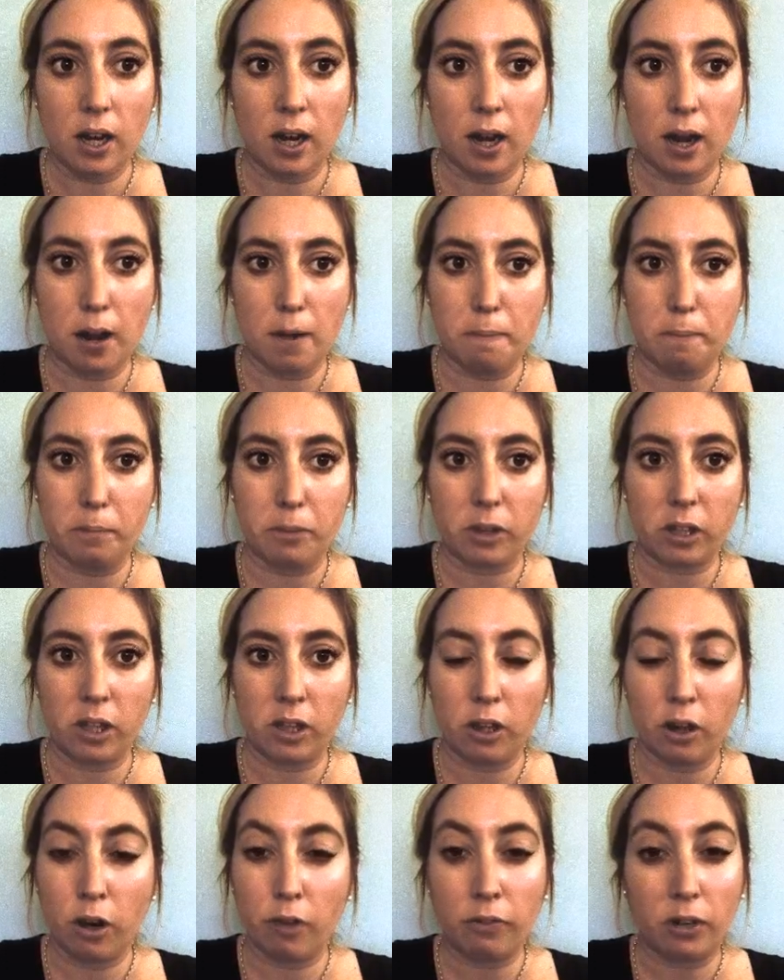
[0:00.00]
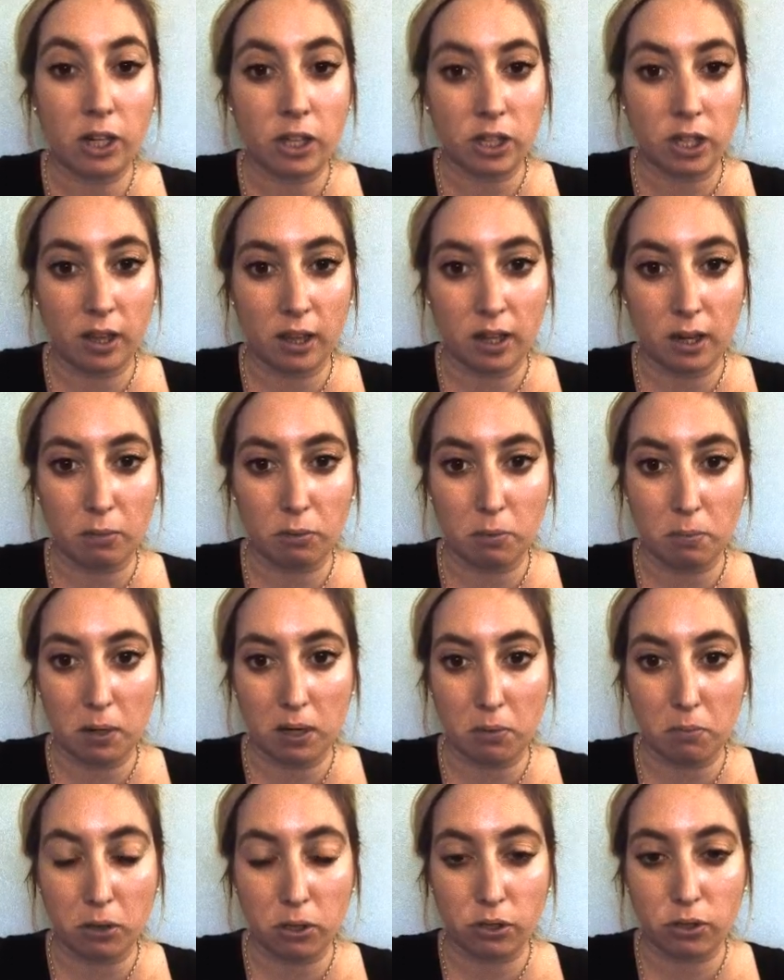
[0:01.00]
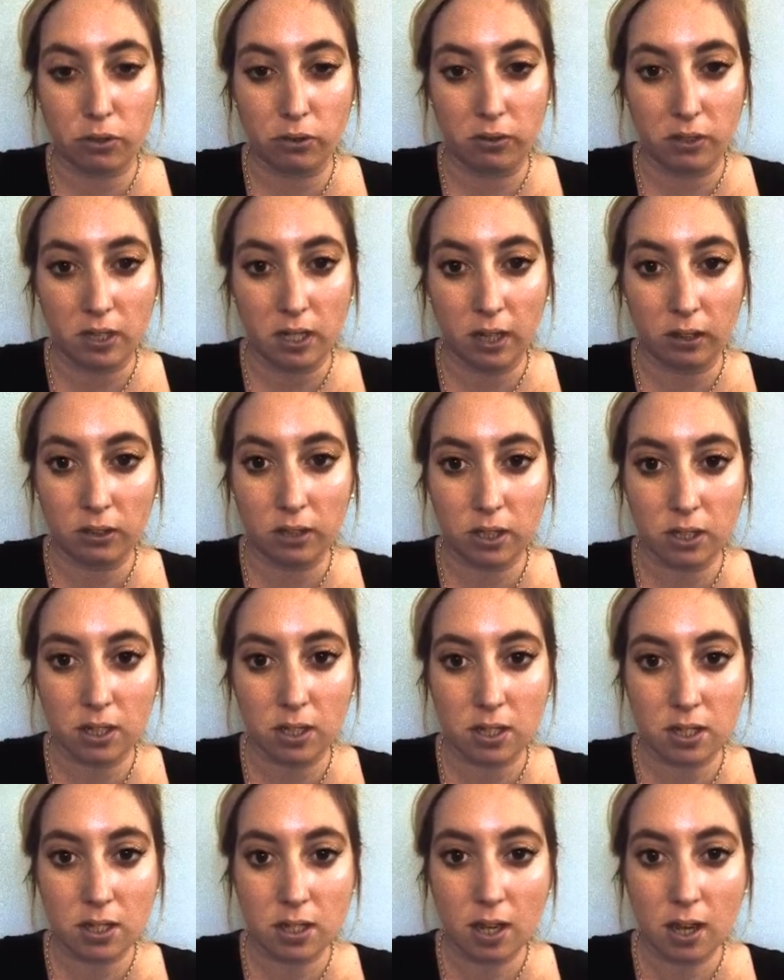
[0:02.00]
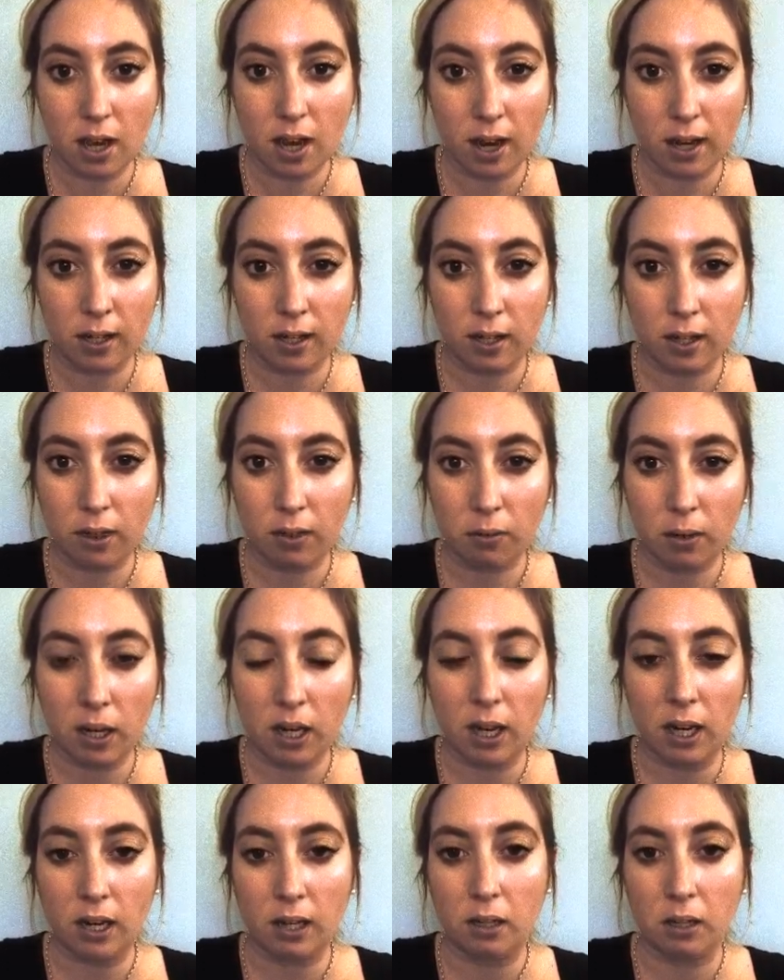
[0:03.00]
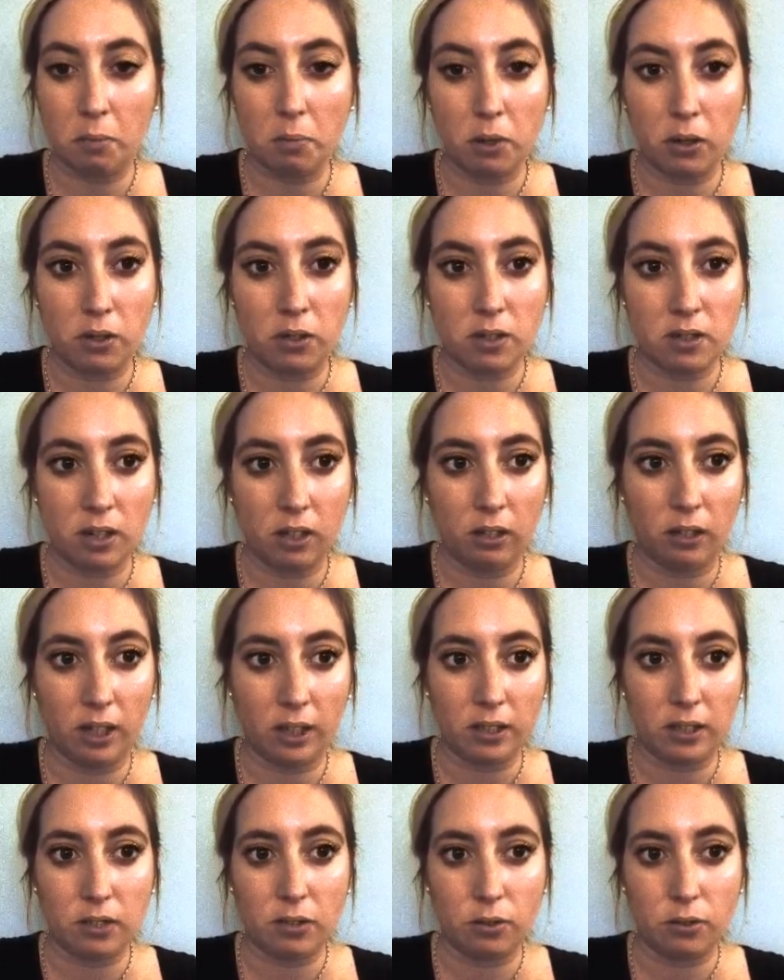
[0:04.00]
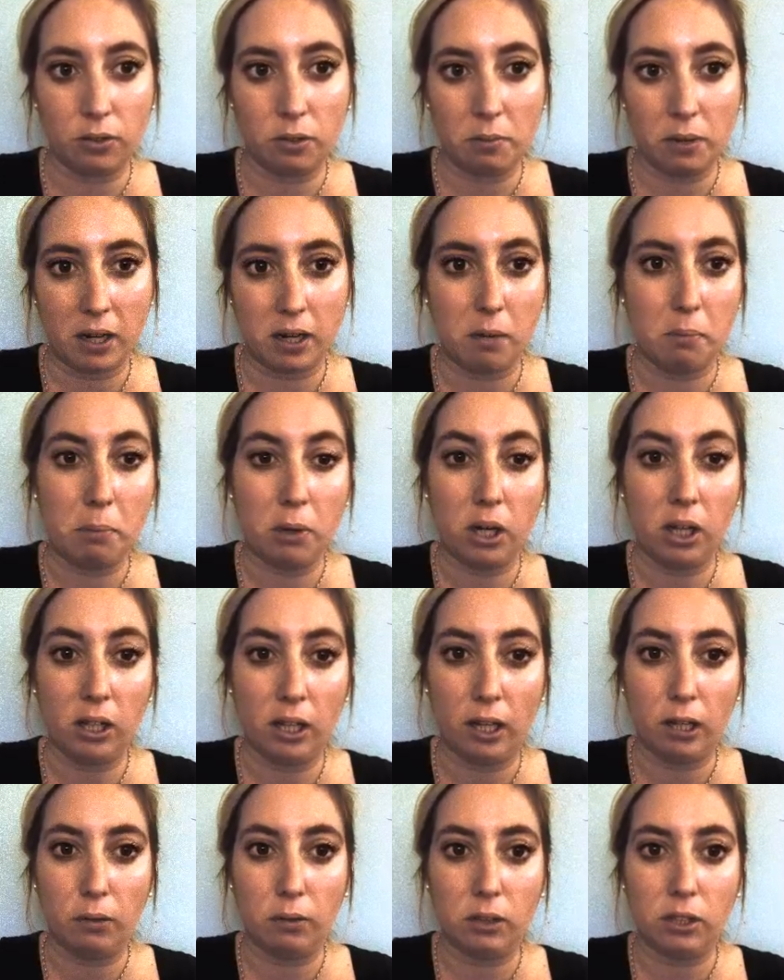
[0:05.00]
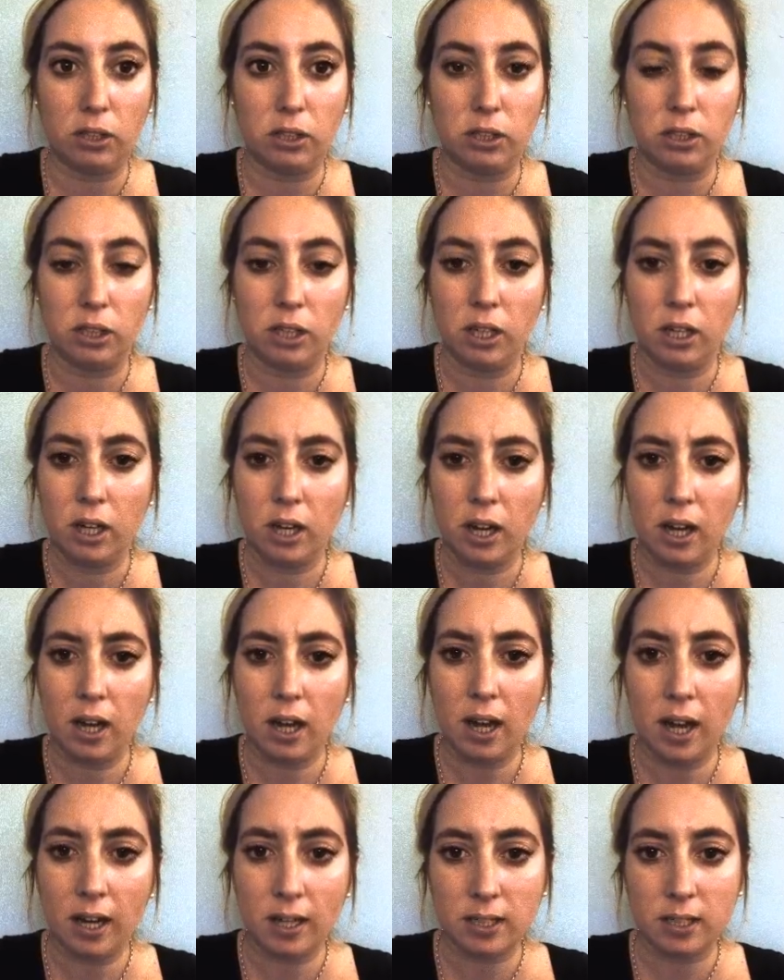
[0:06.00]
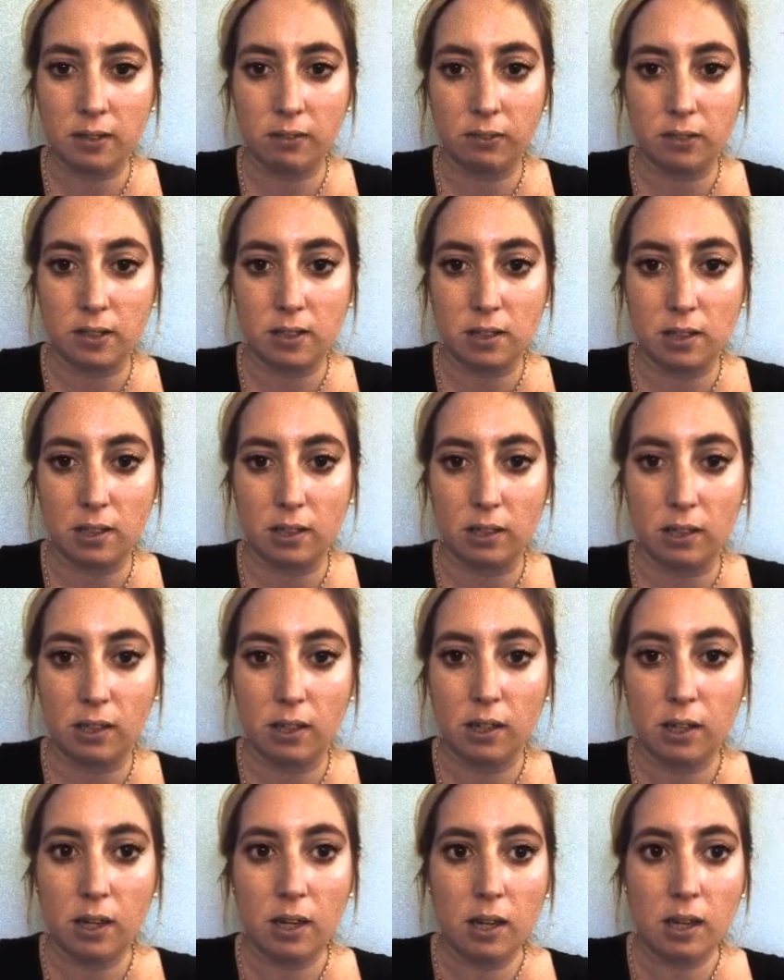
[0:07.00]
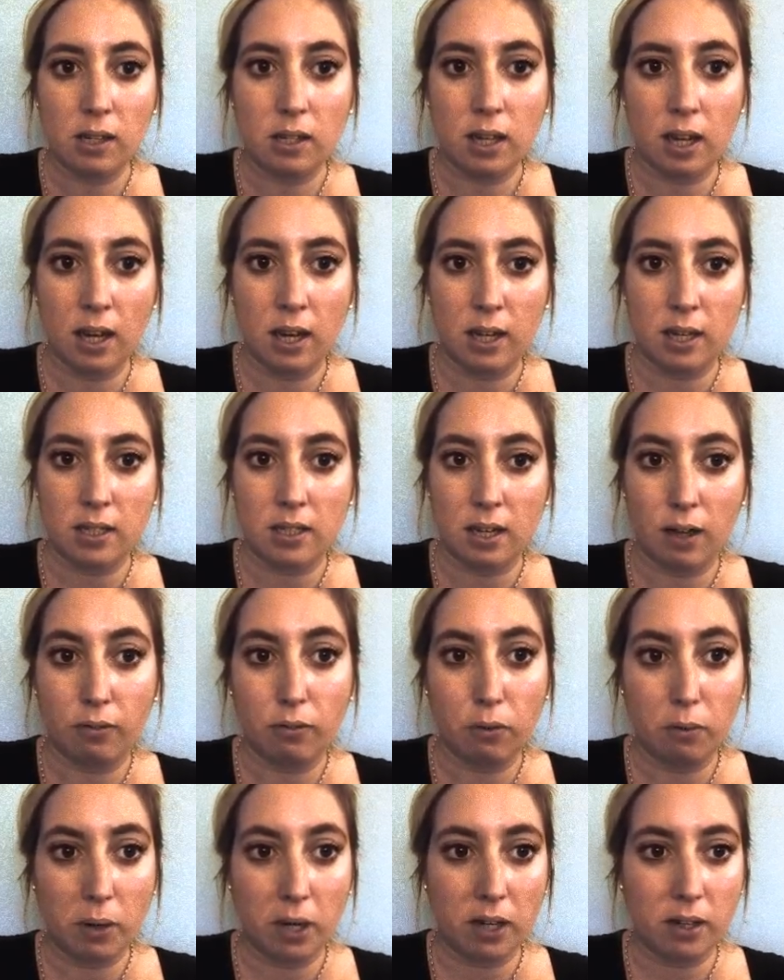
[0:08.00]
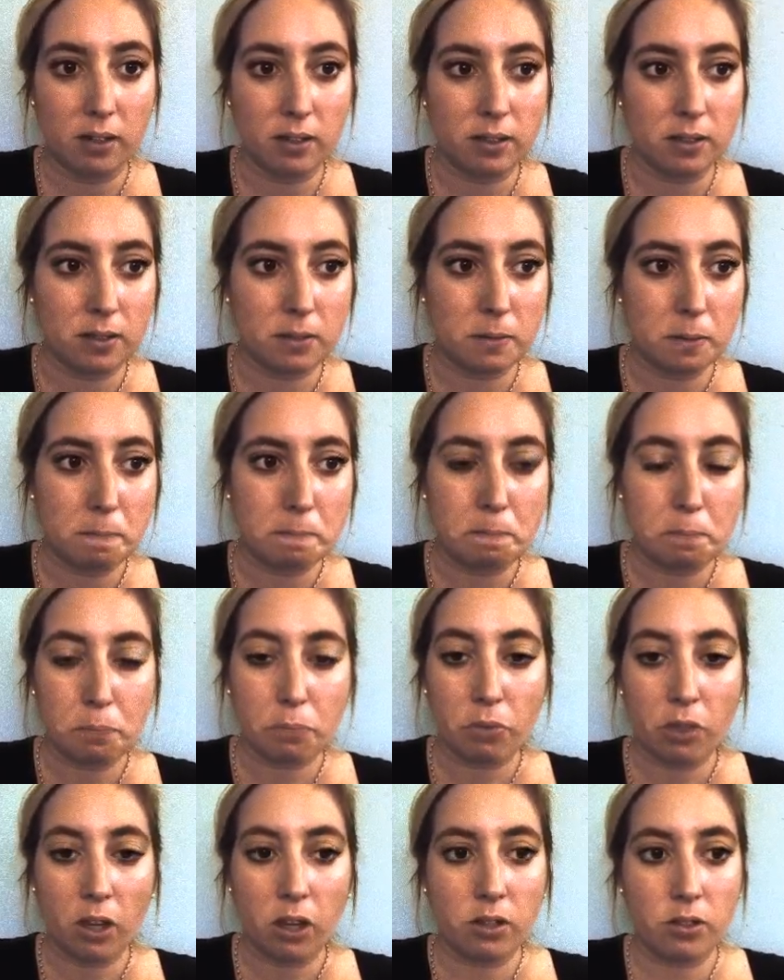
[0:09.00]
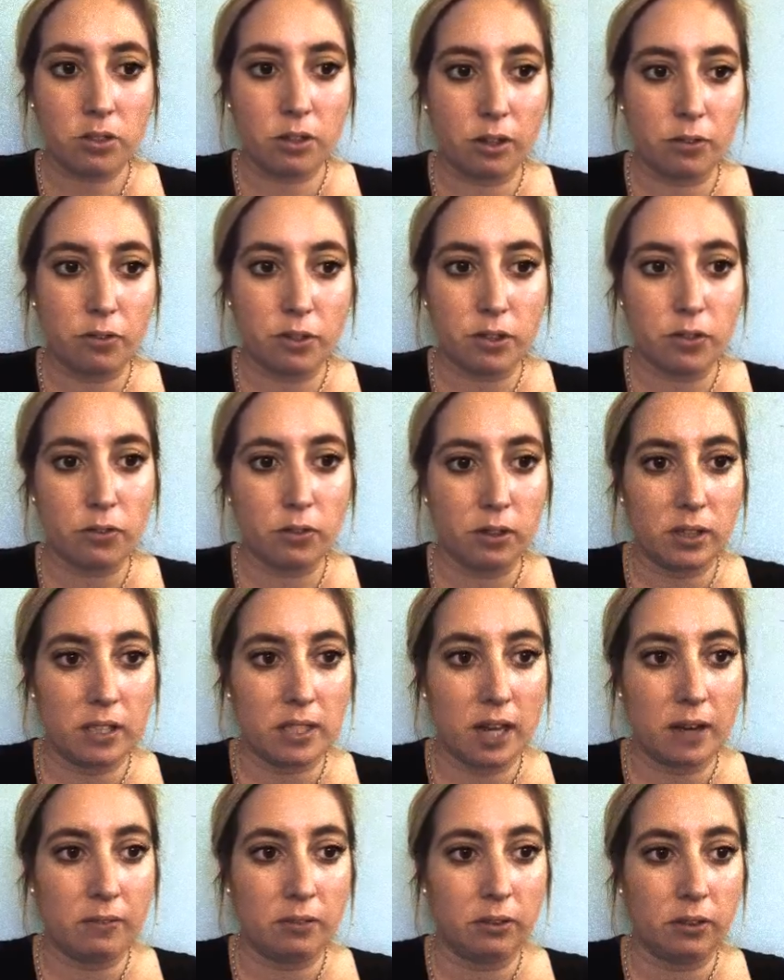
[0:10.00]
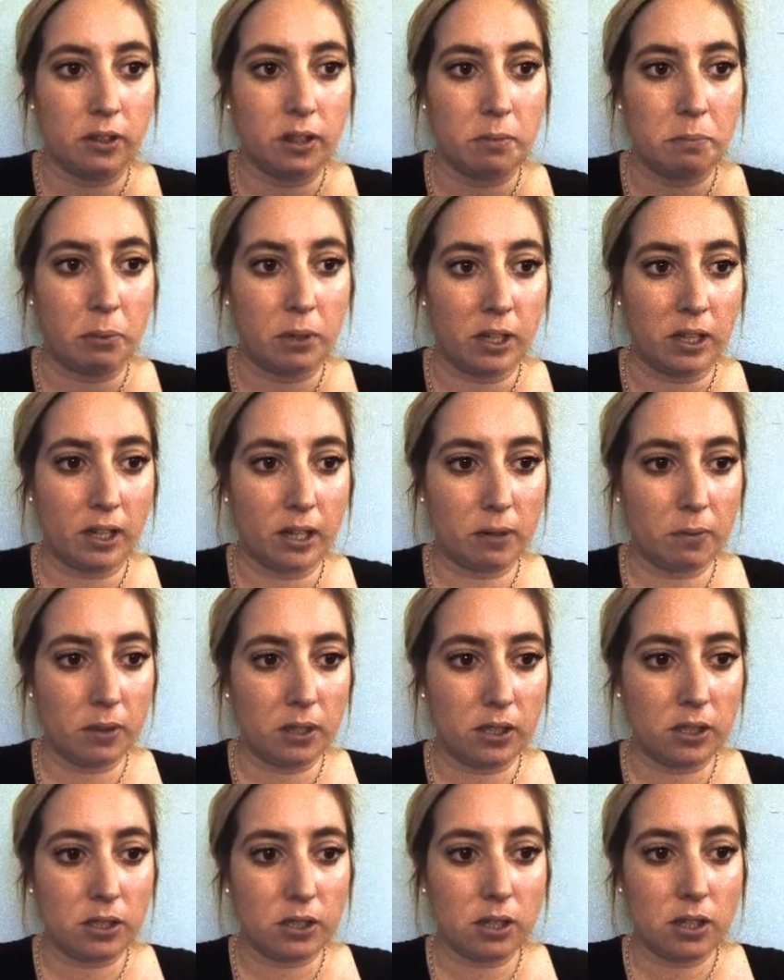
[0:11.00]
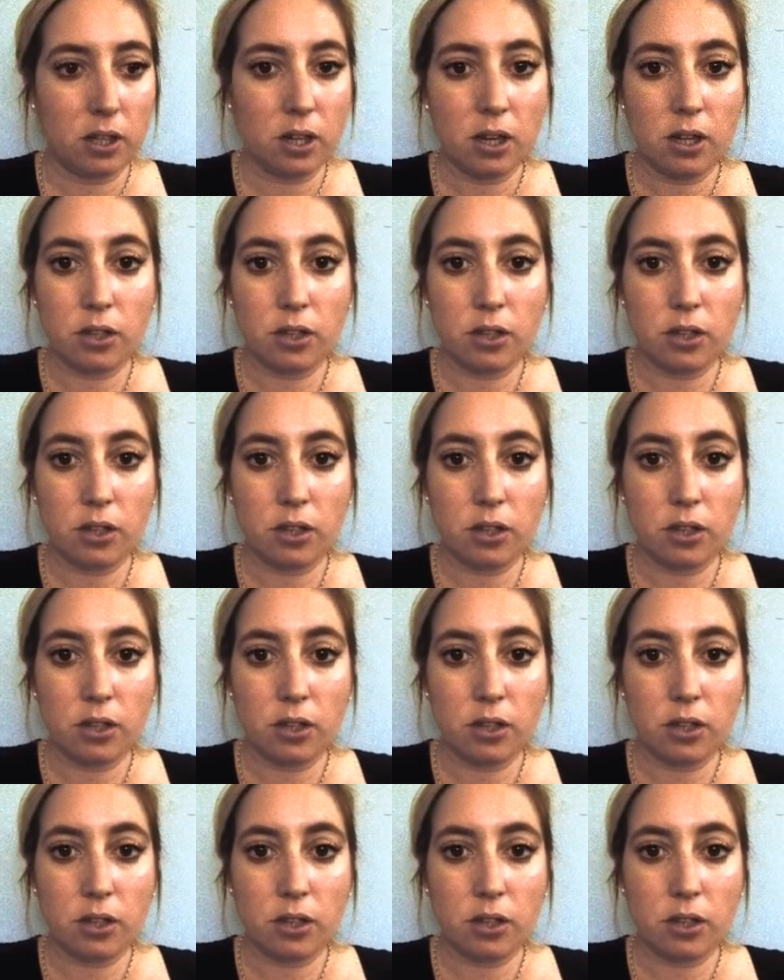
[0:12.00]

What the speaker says: The overarching theme would be emotional intelligence, and the three key components that I'd like to talk about are body language, active listening, and self-awareness. So first of all, let's have a look at body language.